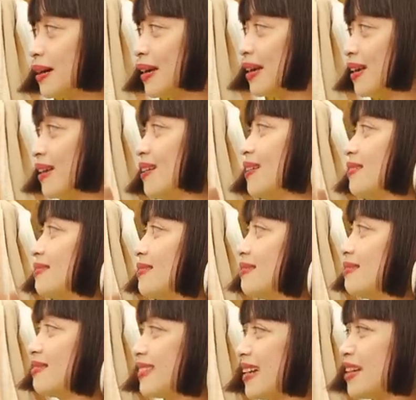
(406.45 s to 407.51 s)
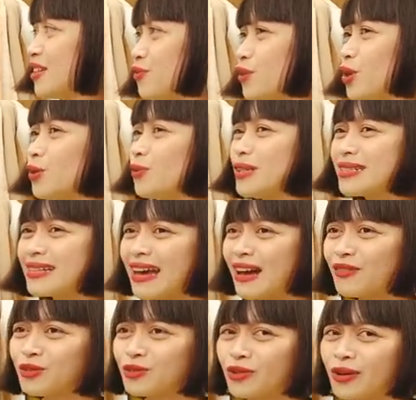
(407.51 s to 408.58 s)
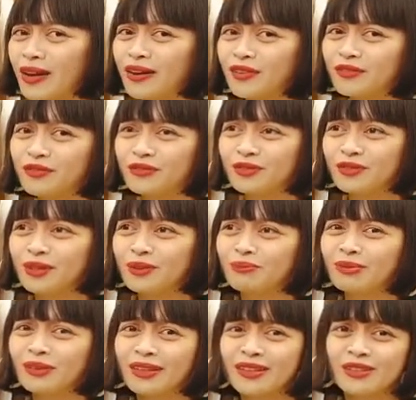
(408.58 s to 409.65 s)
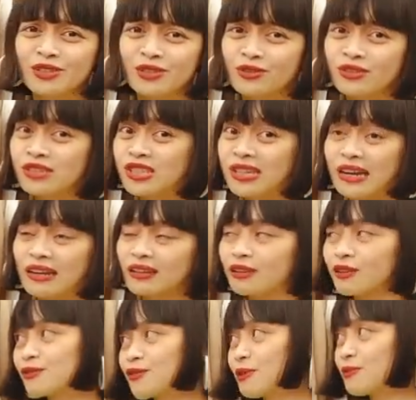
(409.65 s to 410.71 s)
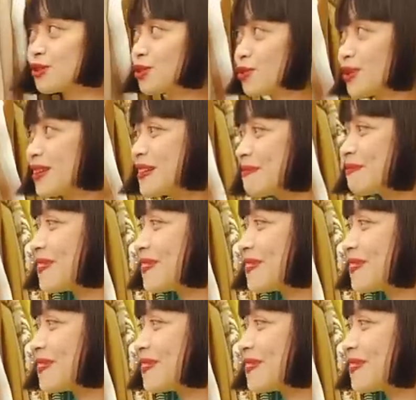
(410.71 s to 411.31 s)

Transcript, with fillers: I kind of always have to have a blazer or jacket of some sort.